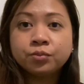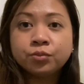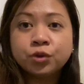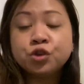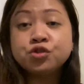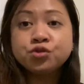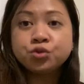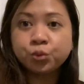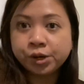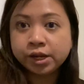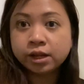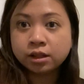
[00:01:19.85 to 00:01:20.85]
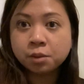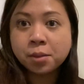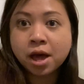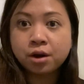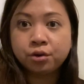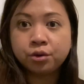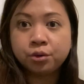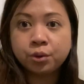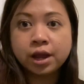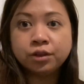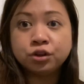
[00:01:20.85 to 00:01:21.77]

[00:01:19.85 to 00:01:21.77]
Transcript: there's three in the pattern, okay?